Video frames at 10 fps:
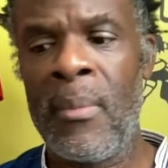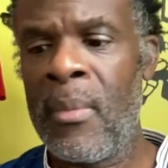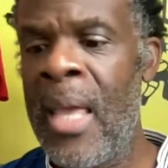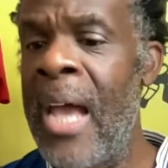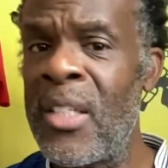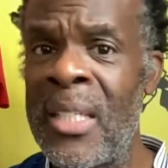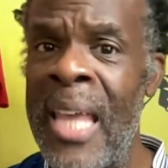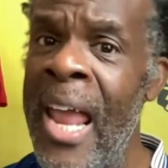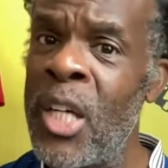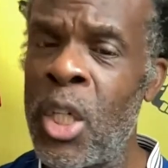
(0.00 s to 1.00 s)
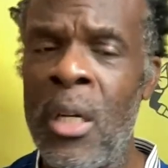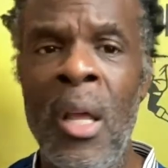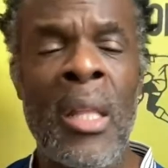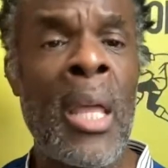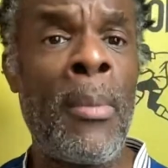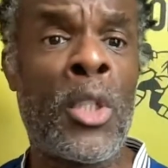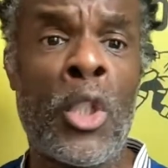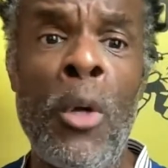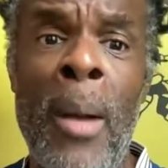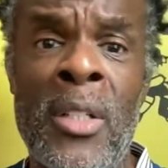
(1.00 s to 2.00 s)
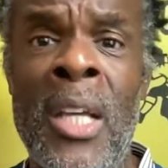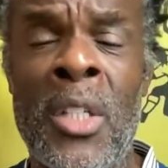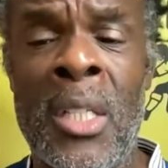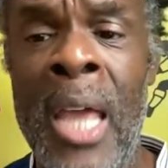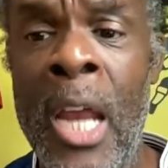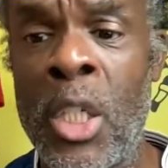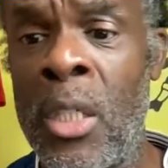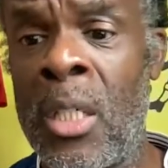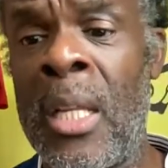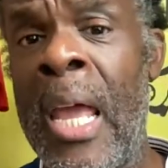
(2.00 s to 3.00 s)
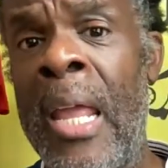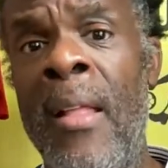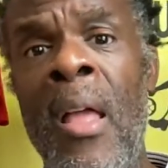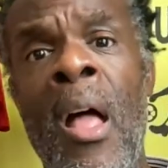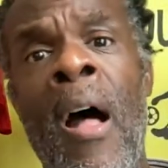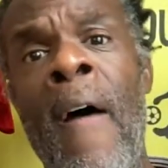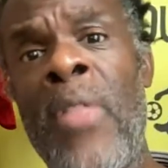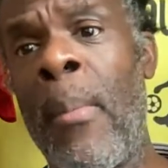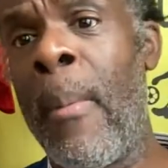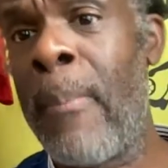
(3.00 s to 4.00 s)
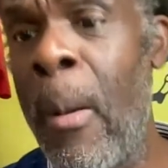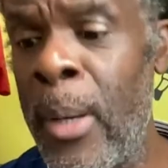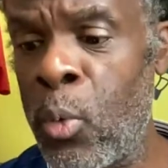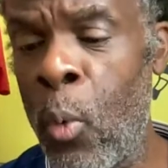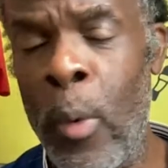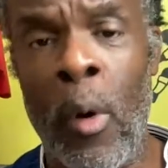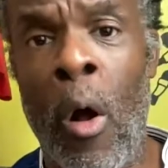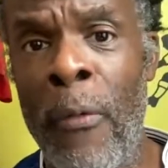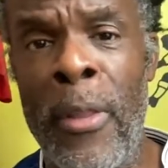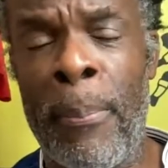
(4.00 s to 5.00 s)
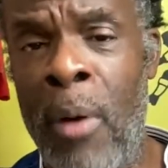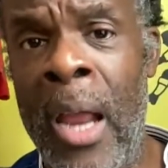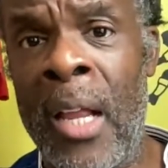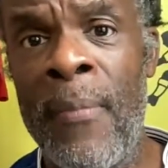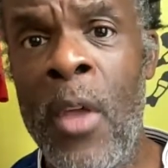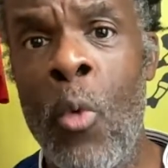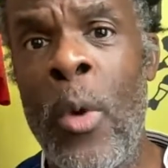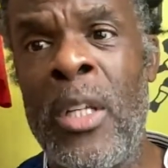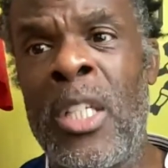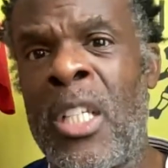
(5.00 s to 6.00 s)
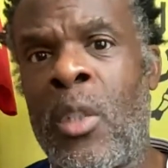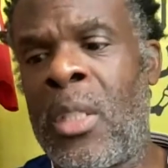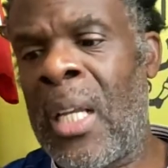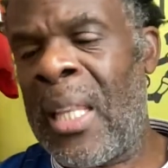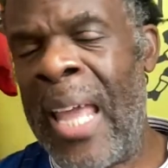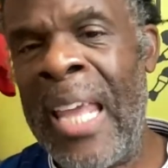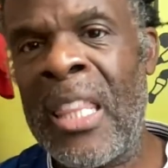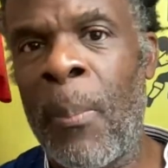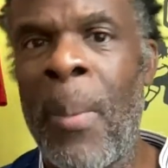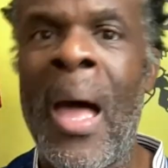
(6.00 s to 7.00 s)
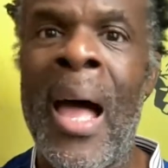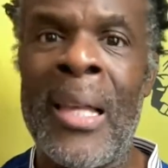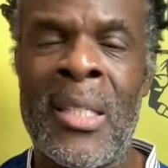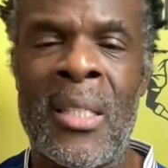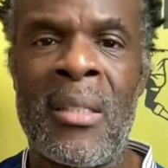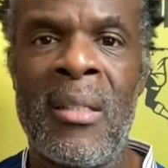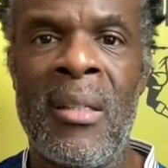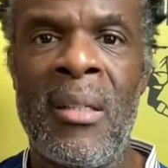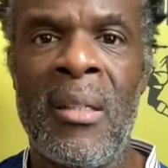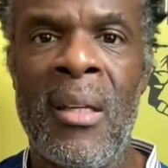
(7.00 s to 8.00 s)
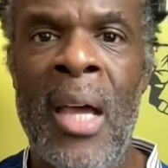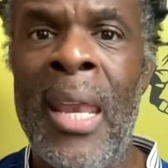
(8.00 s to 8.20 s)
Hesitation. There was too much hesitation today. There were moments when we were on the break. We just delayed the pass an